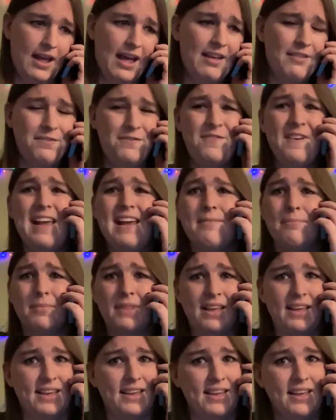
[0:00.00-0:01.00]
A
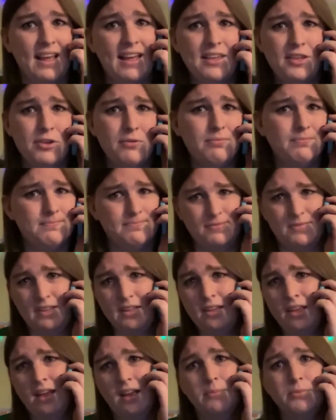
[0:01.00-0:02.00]
family.
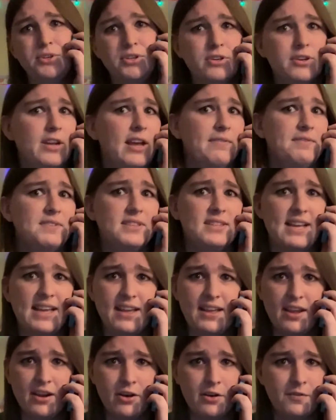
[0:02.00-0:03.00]
I'm sure you have to take
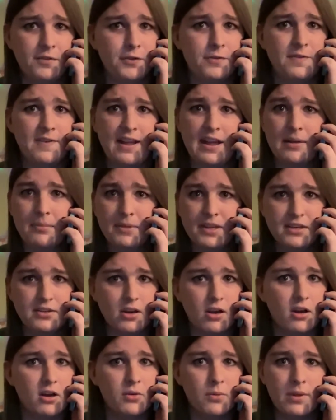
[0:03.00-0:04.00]
care of your family,
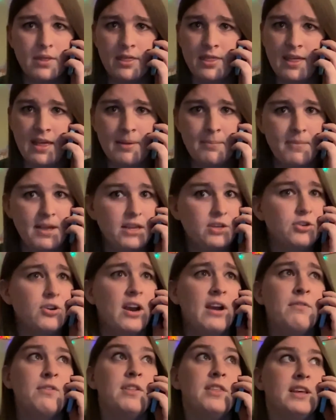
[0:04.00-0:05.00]
talk with them, make sure
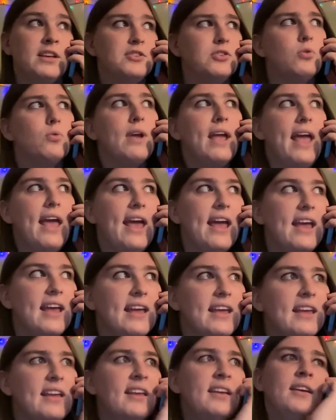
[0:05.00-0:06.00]
everything's
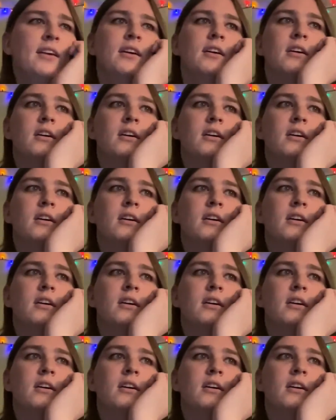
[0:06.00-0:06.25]
okay.